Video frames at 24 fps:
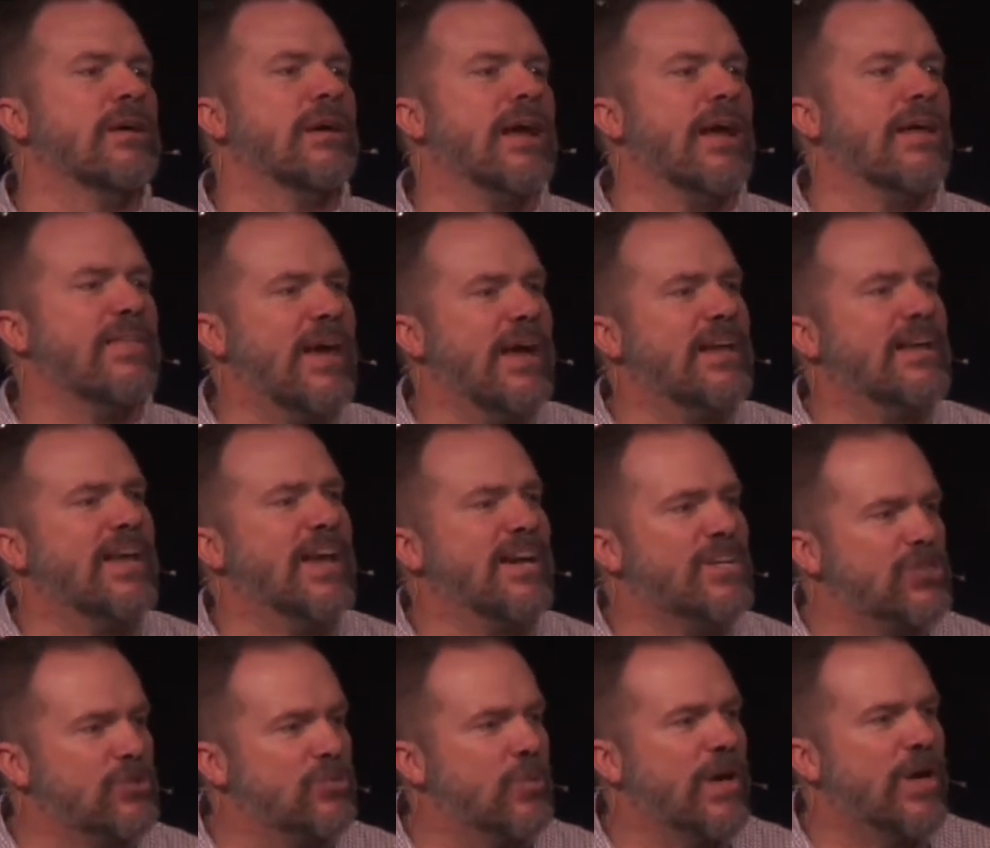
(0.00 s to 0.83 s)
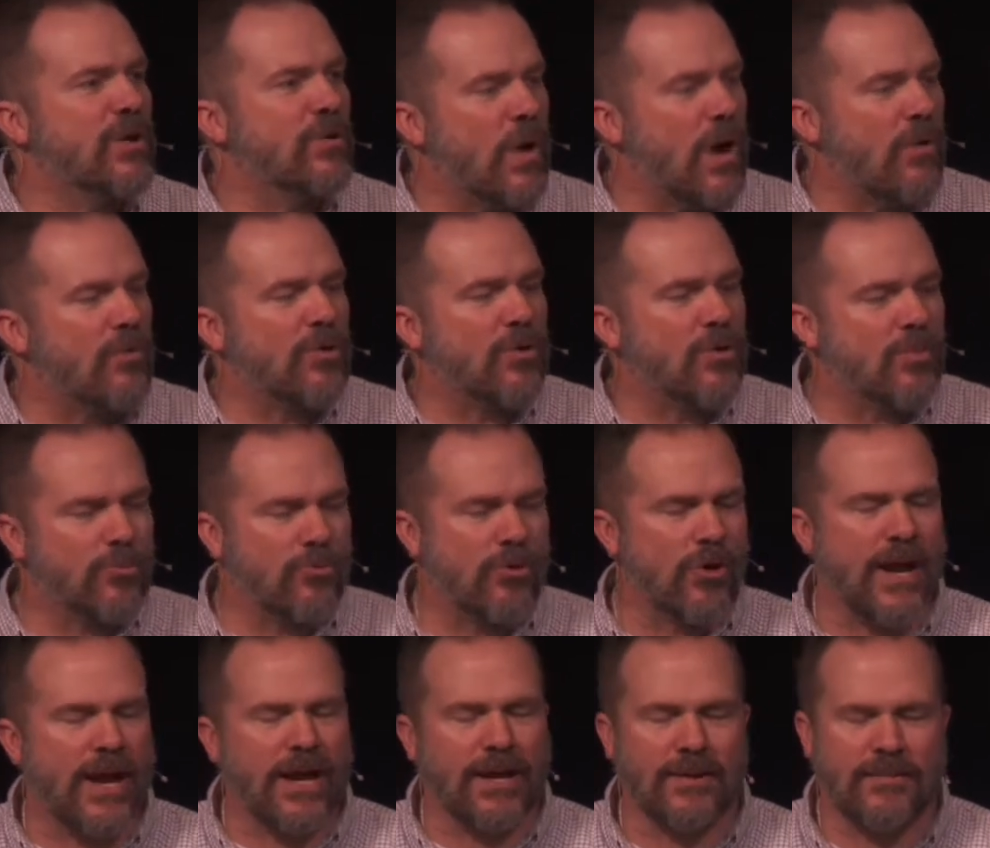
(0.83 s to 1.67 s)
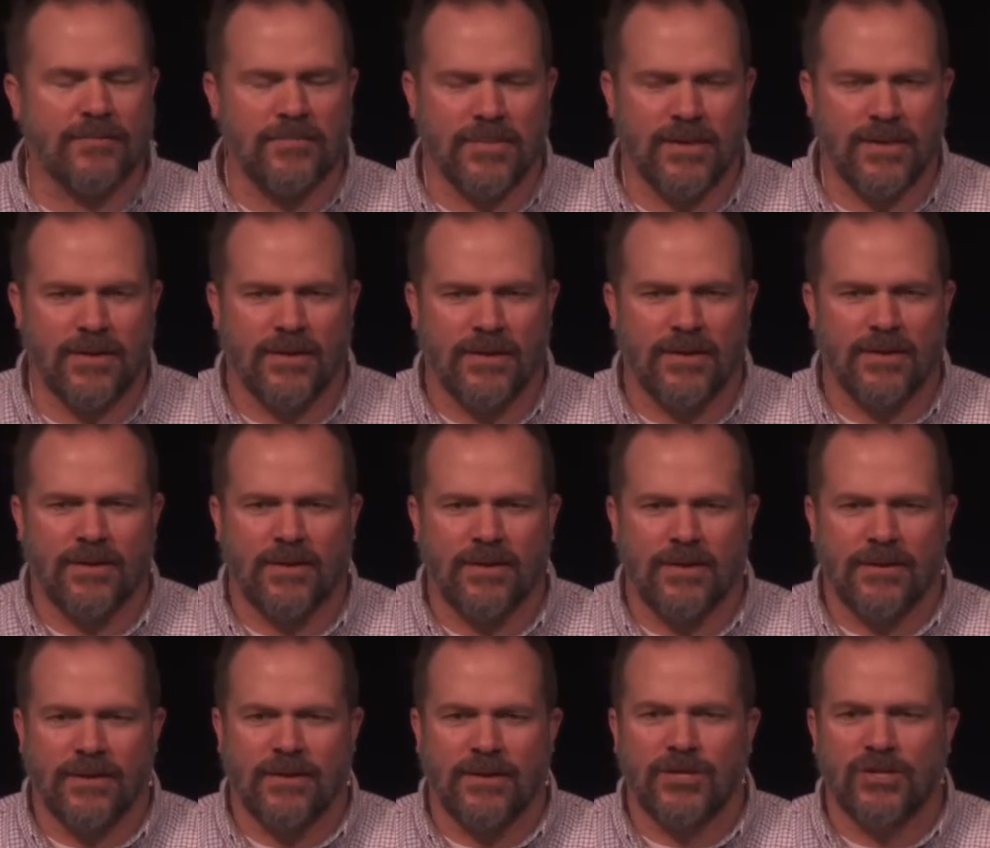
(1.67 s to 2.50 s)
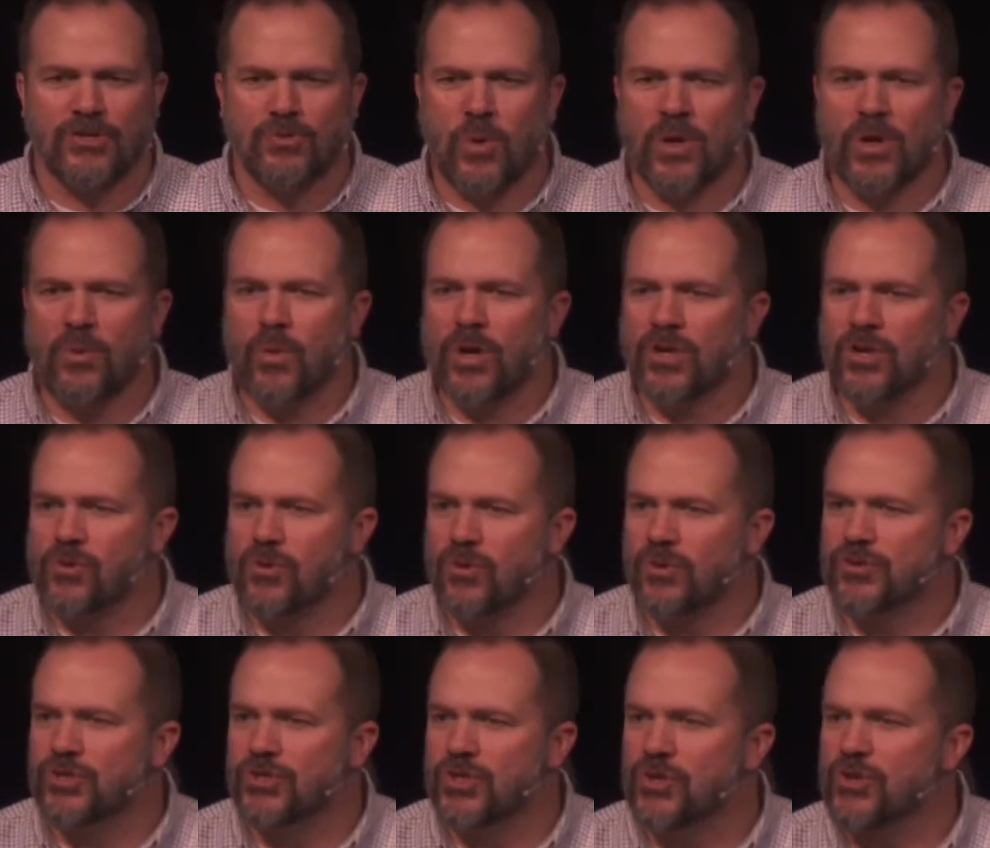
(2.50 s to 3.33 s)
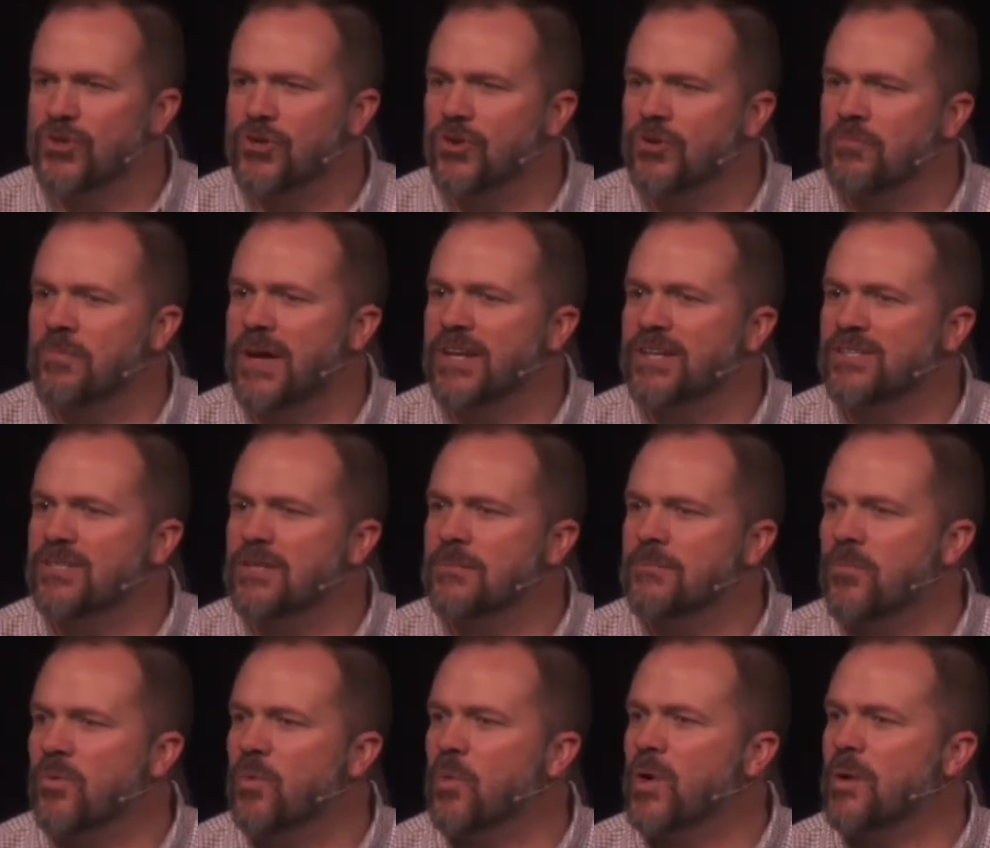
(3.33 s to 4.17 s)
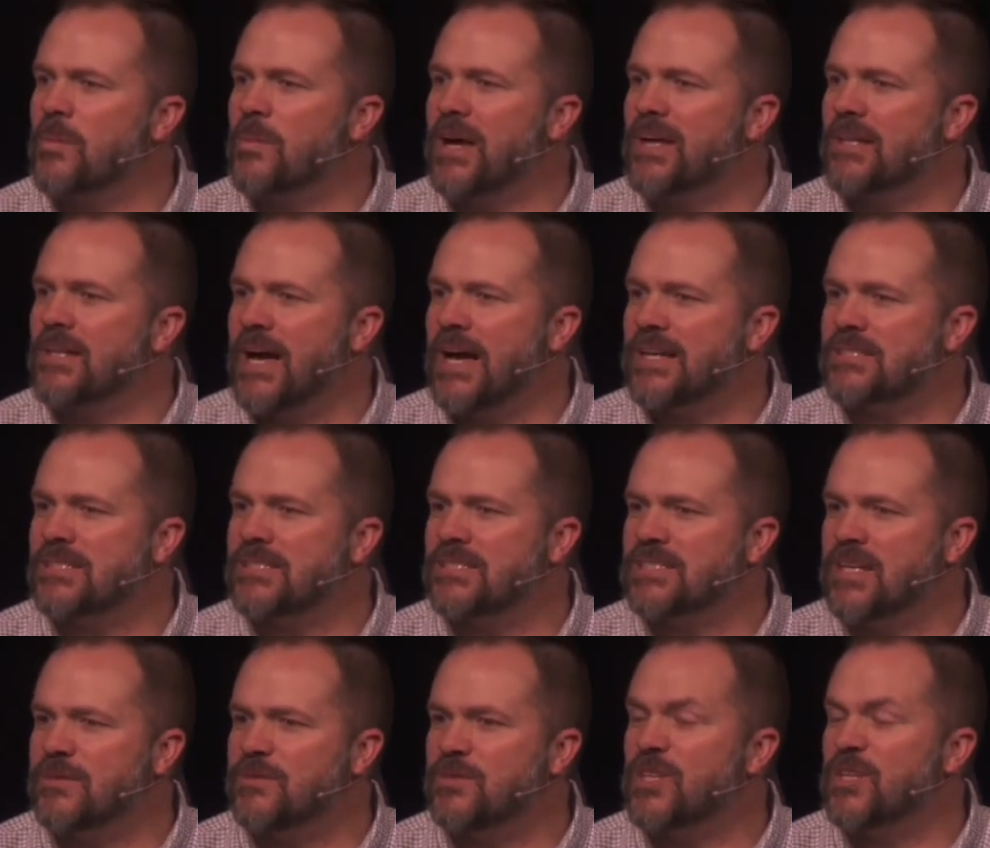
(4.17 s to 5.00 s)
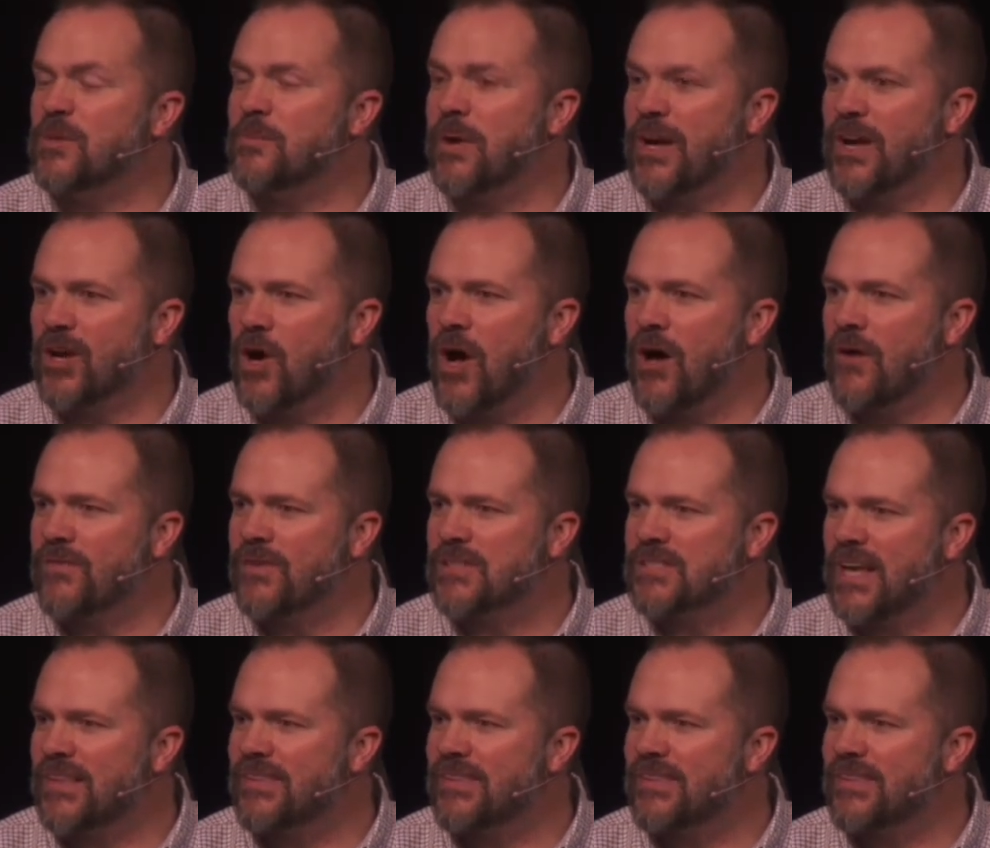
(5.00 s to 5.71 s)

And that next week while we were praying, 21-year-old junior in one of my classes comes into my office.